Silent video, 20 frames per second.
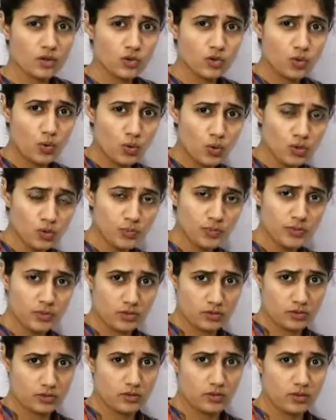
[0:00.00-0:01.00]
those
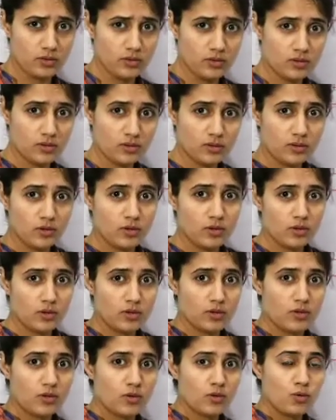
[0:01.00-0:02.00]
person
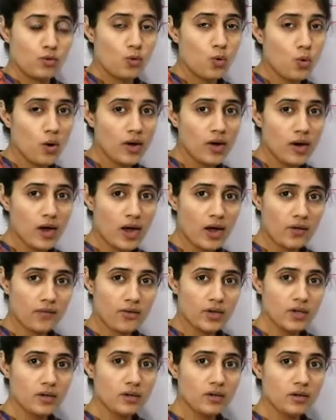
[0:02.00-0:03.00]
who are
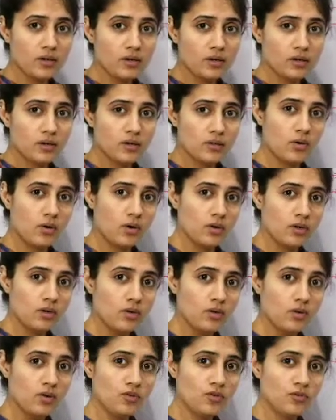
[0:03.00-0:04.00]
having
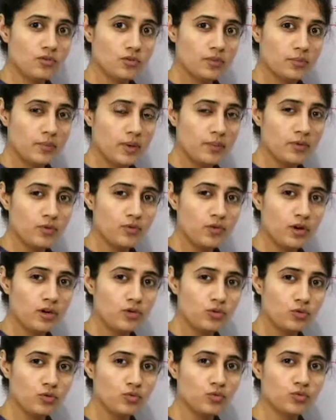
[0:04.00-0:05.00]
order of maybe
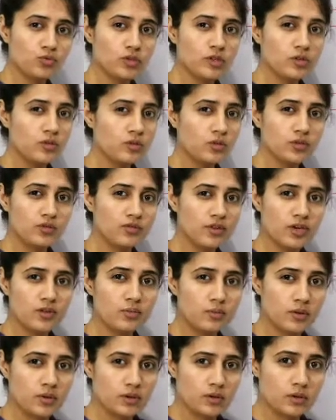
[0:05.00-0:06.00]
1, 2, 3 or
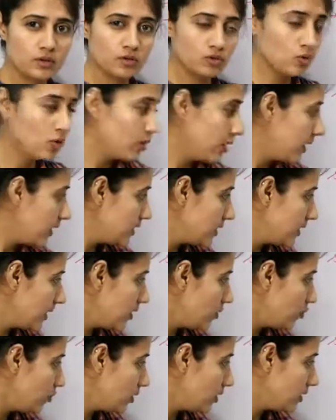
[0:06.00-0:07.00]
5 burgers, or less
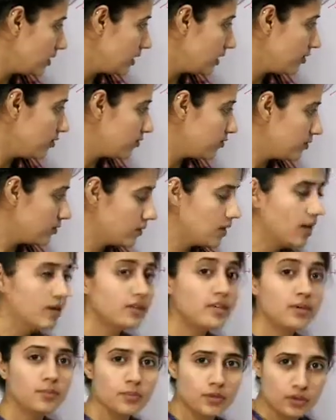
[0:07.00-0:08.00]
than, you can say
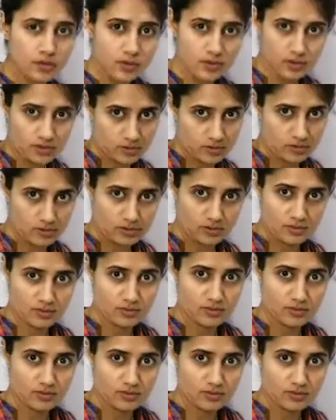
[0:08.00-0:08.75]
100 burgers.